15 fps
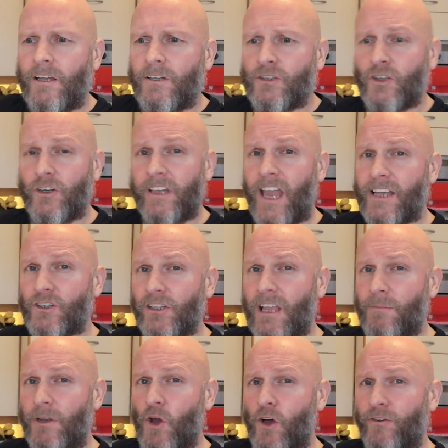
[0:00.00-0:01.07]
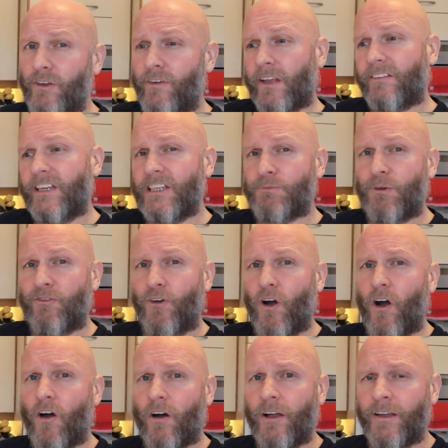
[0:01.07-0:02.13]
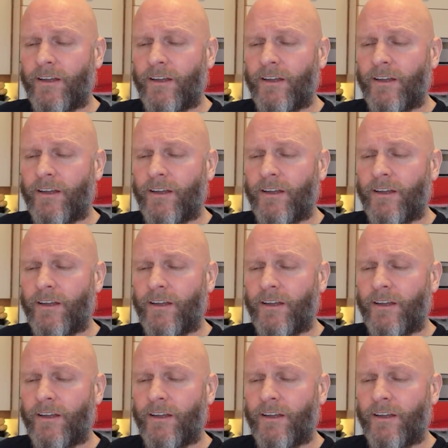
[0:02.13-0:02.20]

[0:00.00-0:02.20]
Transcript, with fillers: So yeah, so let me know if you've had these before.